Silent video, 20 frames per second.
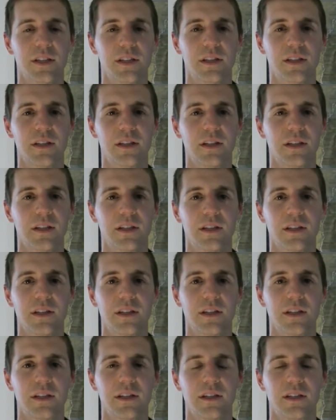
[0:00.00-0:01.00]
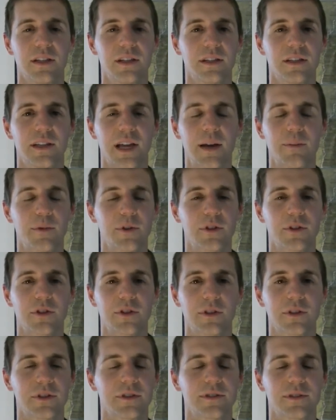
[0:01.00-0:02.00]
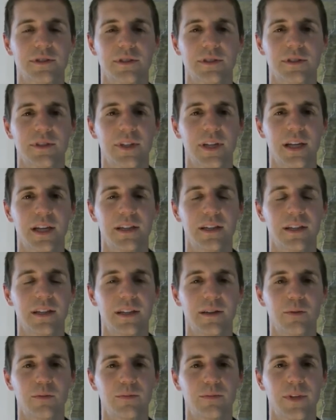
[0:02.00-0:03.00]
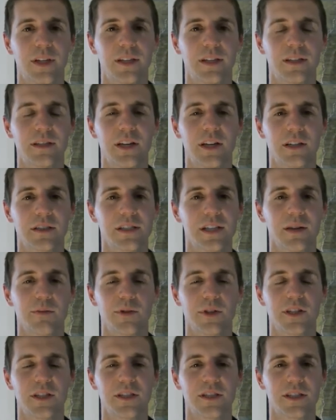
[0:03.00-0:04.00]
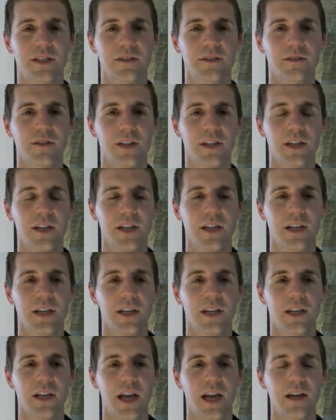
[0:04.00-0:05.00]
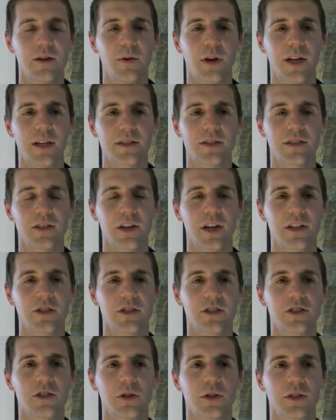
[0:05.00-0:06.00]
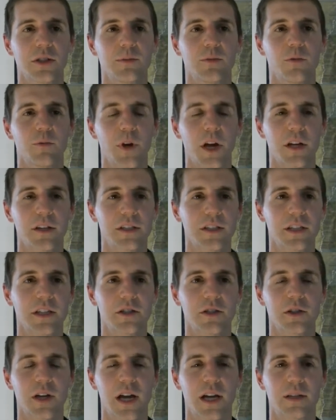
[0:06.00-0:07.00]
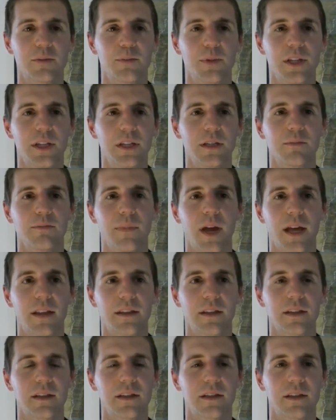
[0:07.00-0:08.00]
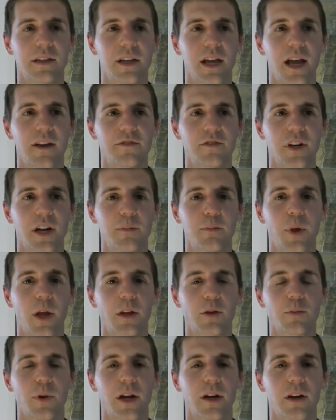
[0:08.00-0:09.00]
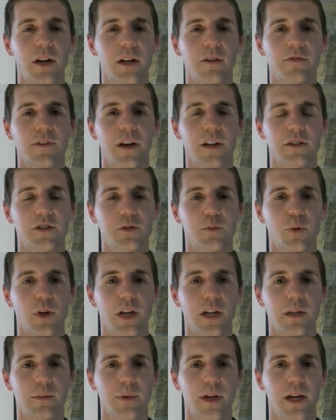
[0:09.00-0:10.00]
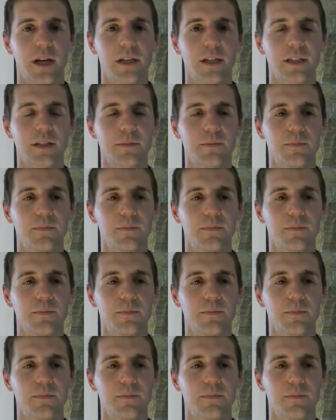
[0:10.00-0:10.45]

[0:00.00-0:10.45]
in the chemical in the duct tape adhesive. Anyway, so I just told him about the yellow-eyed bean method after I picked my grandfather's brain about it.